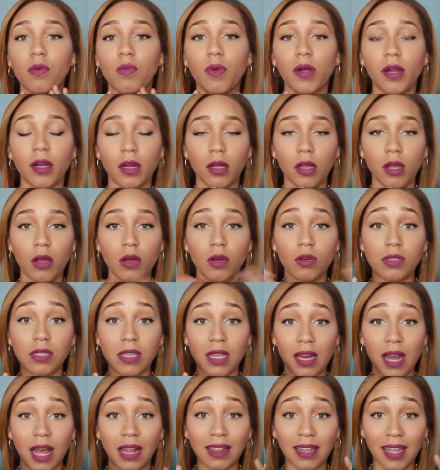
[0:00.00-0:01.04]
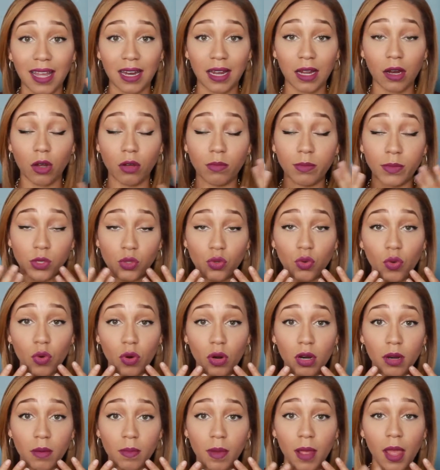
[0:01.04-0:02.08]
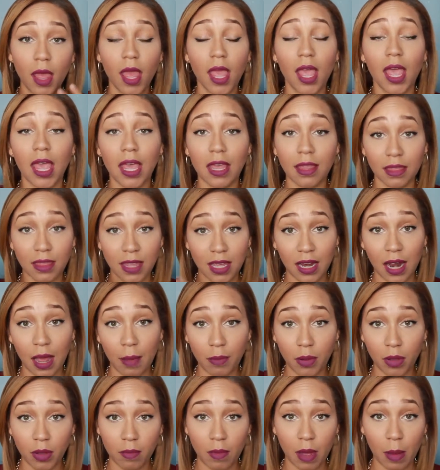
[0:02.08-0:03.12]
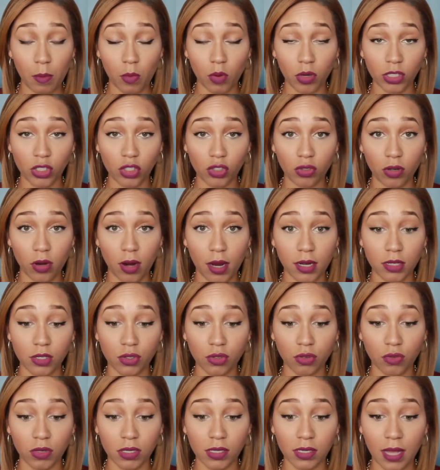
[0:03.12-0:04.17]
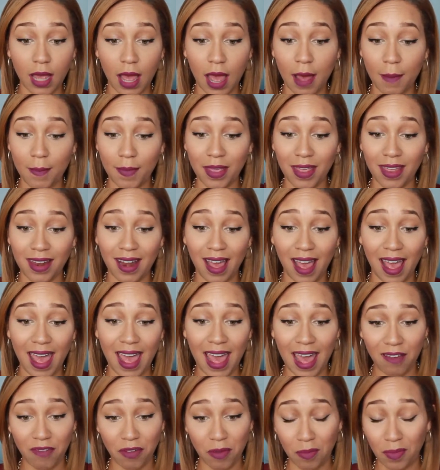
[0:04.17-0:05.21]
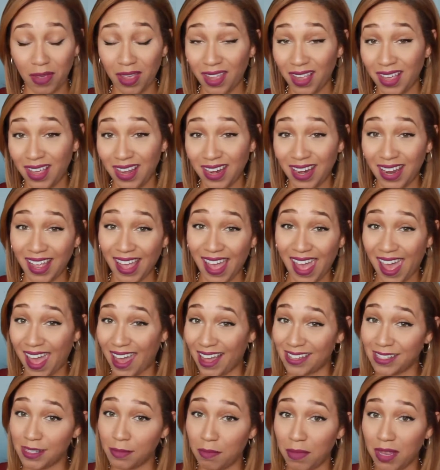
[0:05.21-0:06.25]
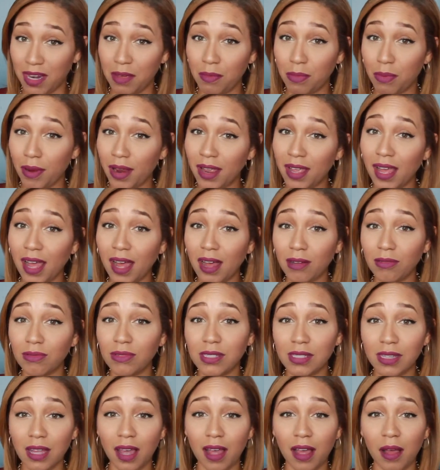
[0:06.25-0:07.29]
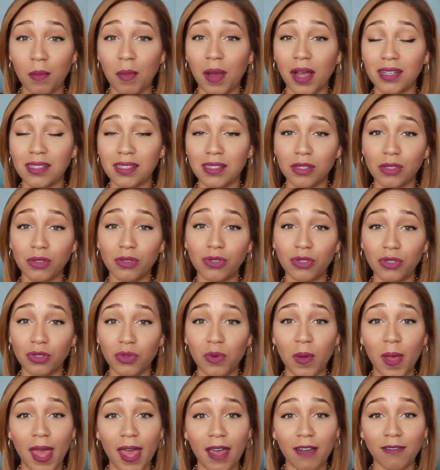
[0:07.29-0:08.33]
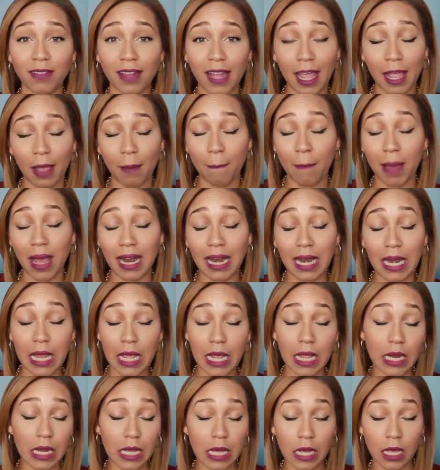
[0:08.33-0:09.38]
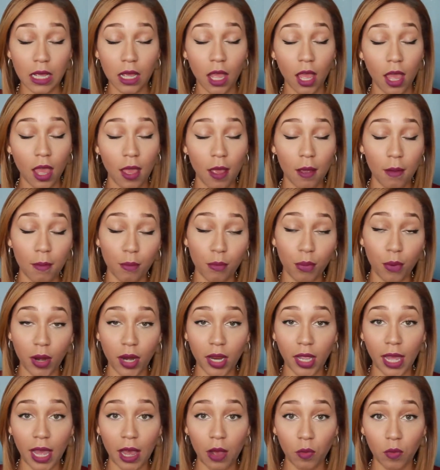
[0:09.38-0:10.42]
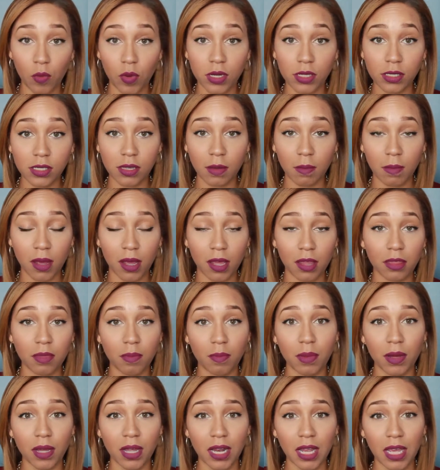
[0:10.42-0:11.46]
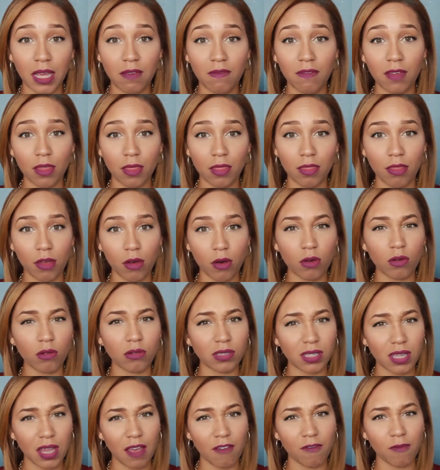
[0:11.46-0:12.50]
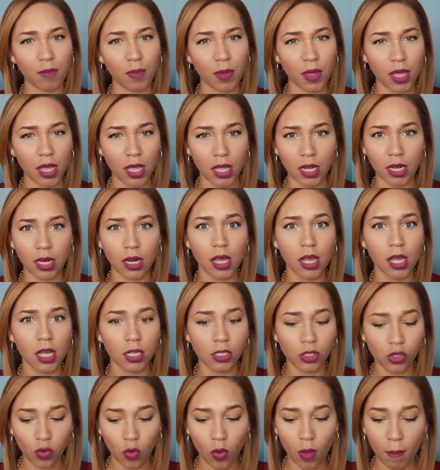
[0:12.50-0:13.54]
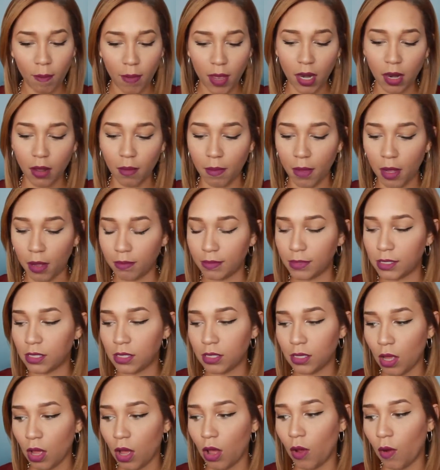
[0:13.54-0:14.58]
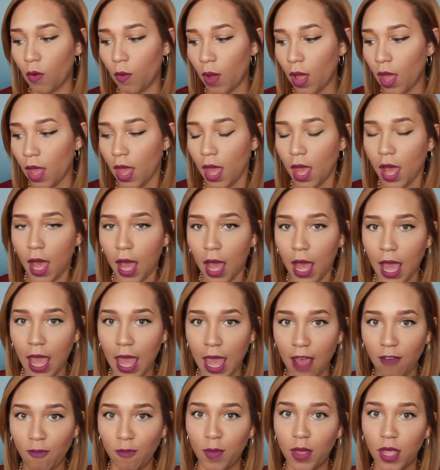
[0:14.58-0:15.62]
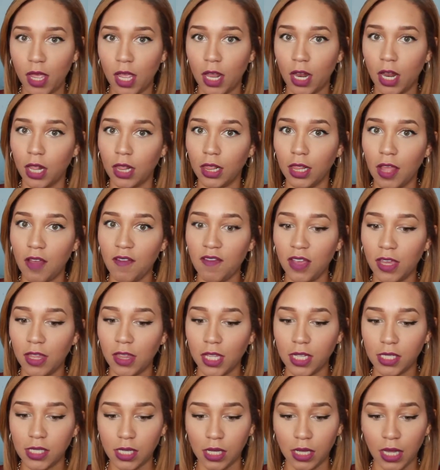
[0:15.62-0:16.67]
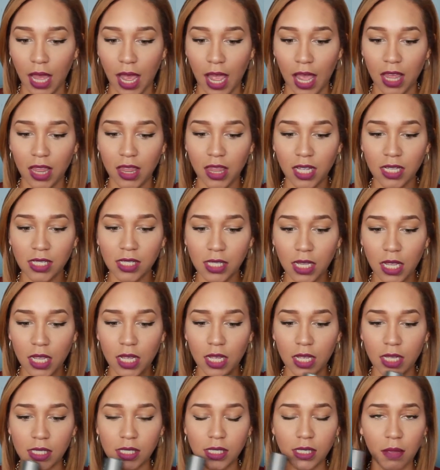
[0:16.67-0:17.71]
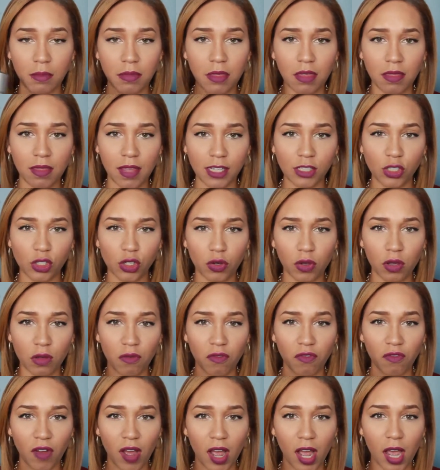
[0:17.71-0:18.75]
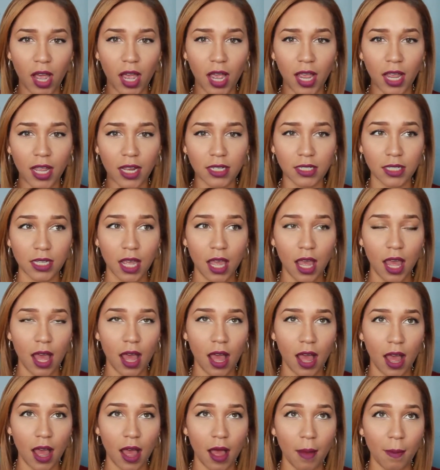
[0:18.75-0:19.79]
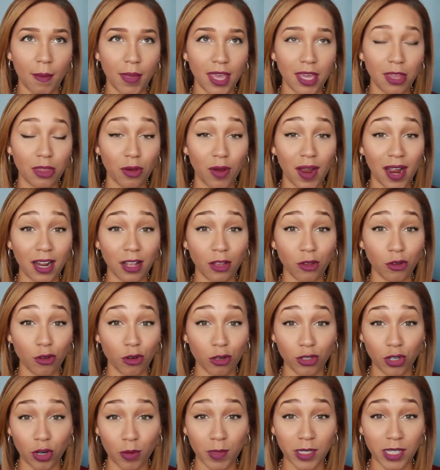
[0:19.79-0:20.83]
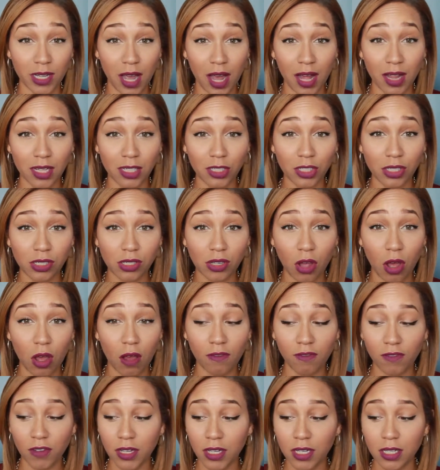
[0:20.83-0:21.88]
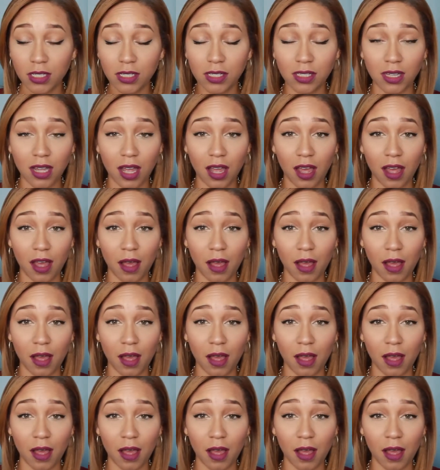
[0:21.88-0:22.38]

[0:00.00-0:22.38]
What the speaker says: it where it goes, and I'll let it absorb. And then I put my moisturizer on top, and I haven't been getting as many breakouts. I still do have like my lady breakout once a month, but even those have been to a minimum. So I have been loving this a lot. And this is something that you can find either at your dermatologist's office,